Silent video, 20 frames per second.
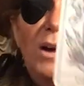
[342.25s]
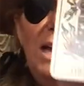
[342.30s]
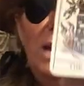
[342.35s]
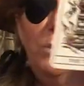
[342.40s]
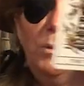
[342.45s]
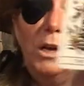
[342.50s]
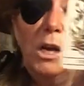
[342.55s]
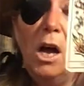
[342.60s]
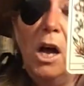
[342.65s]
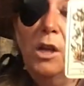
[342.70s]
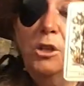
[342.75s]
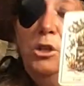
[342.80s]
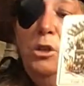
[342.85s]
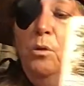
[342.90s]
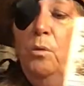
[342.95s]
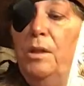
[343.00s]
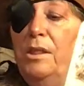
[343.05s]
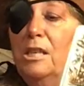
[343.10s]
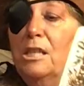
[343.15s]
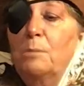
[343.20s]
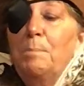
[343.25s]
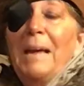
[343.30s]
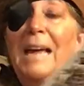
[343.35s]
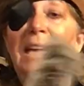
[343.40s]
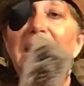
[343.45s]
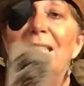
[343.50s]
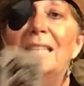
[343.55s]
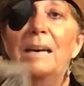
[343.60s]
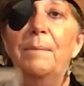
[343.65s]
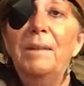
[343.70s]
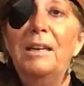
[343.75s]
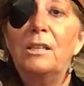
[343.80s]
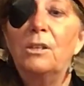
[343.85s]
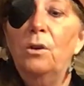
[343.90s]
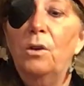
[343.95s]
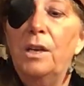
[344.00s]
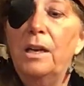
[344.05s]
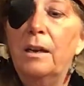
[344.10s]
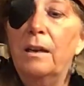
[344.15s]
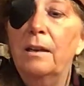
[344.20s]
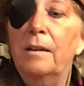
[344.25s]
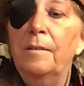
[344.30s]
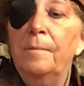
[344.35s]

And we all do with this pandemic, know ya?